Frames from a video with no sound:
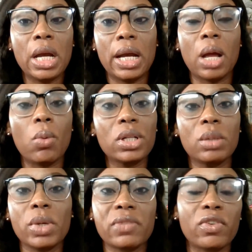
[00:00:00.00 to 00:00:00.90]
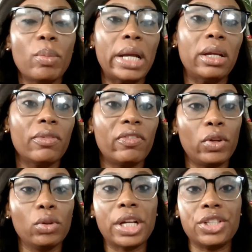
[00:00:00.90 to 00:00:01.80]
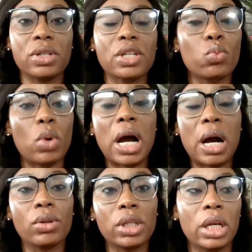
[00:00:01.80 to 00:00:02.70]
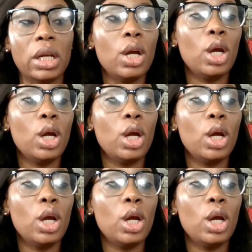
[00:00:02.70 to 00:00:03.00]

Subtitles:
and I want the best for my fellow Nigerians who are out here.